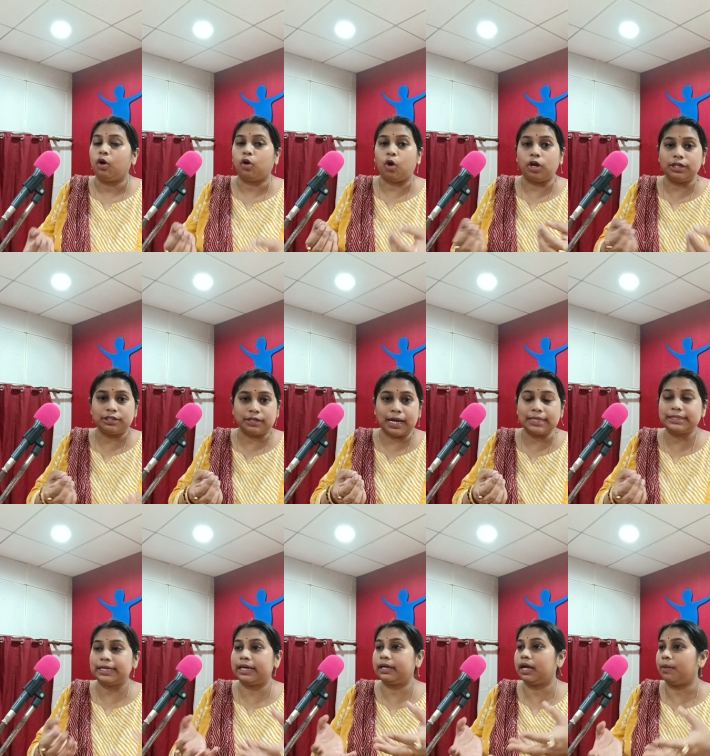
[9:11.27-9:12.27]

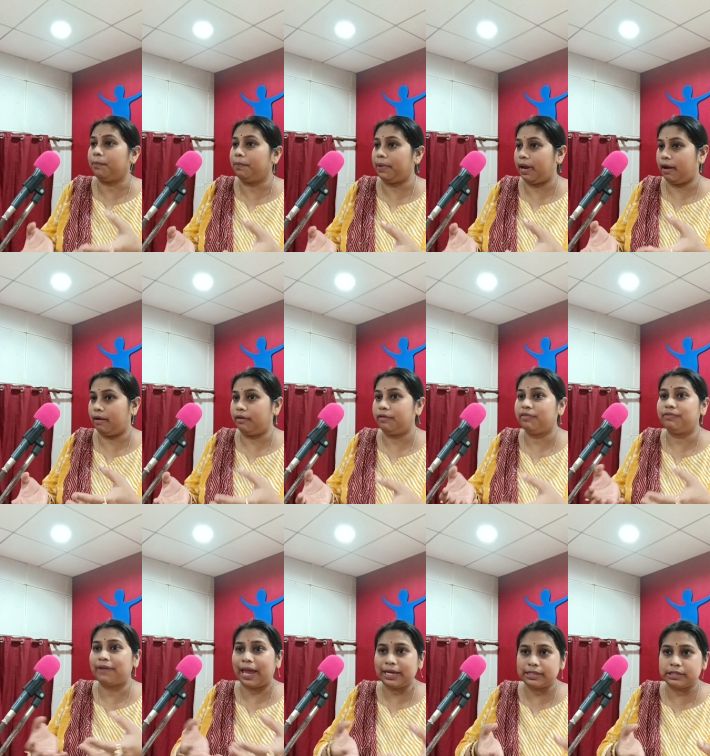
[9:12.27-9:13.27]
Contrast and compare,
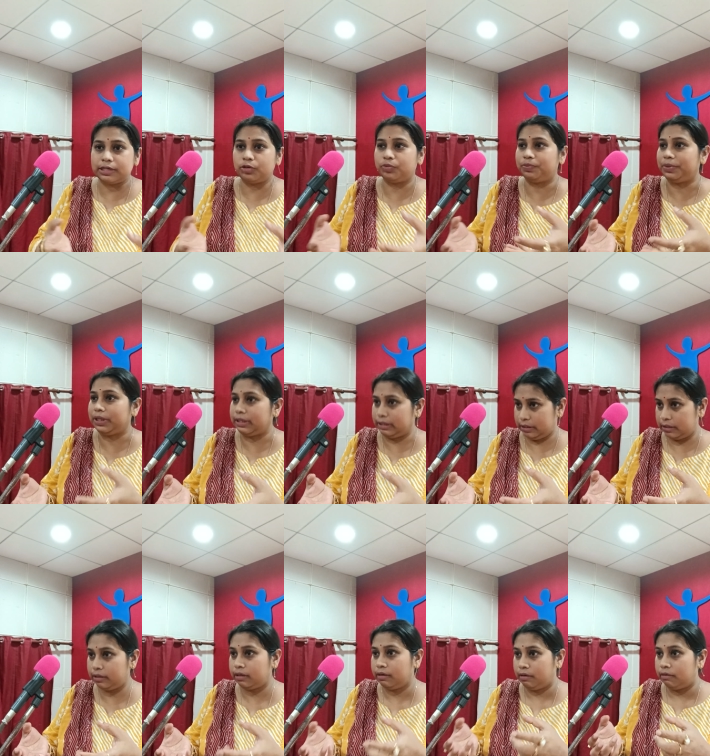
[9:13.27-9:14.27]
fact and
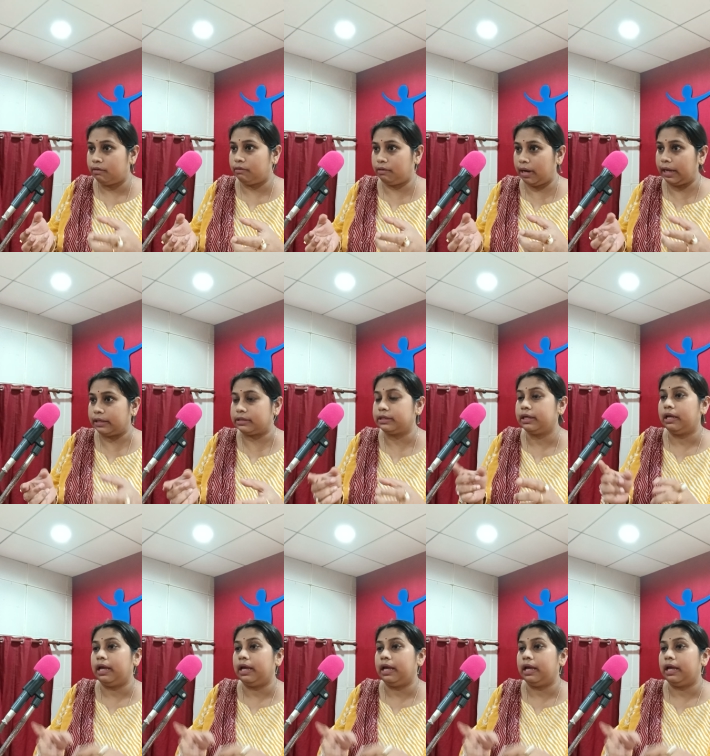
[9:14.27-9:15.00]
opinion, right?